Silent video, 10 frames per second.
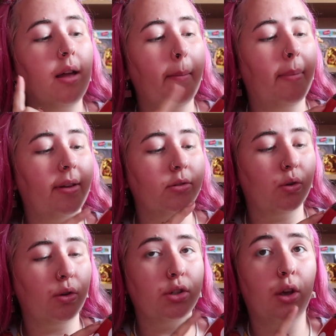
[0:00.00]
but there was
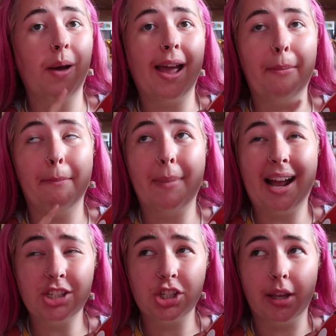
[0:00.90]
also a
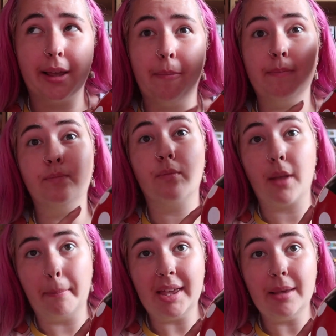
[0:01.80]
matching
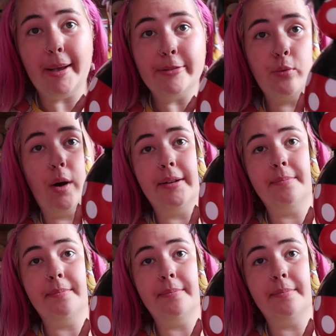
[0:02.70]
Mickey Mouse one,